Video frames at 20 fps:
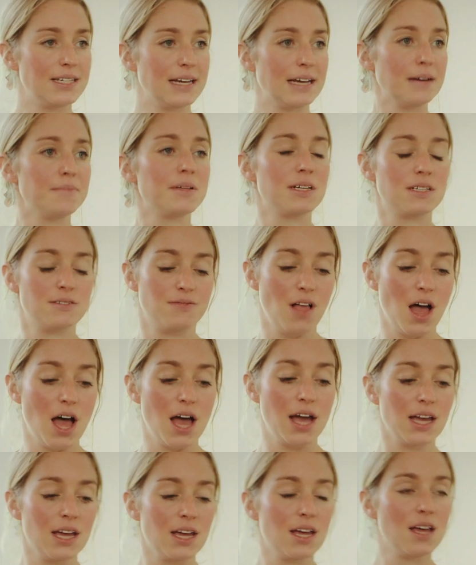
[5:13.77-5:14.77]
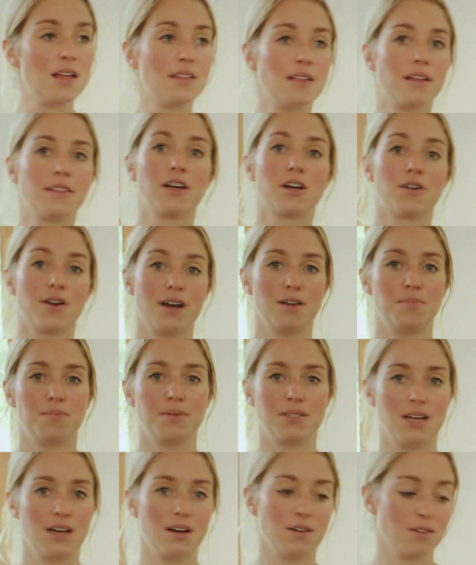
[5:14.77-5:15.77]
damn this fly. That the grated
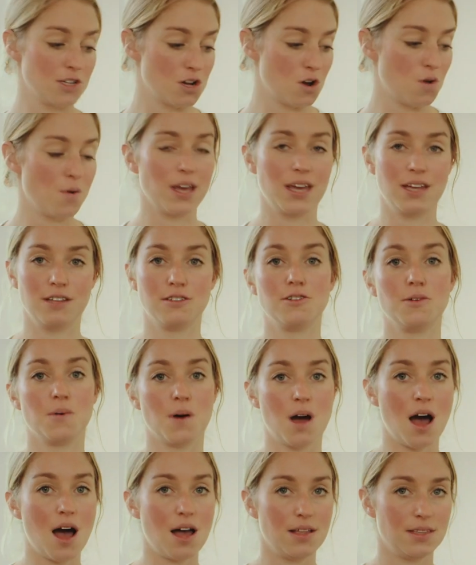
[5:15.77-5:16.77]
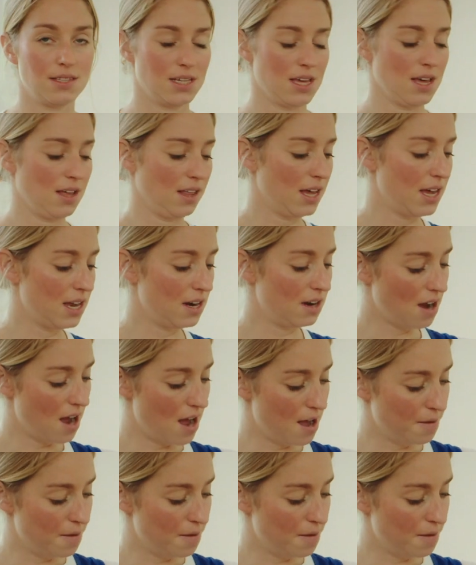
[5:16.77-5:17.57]
potato is going into a hot skillet.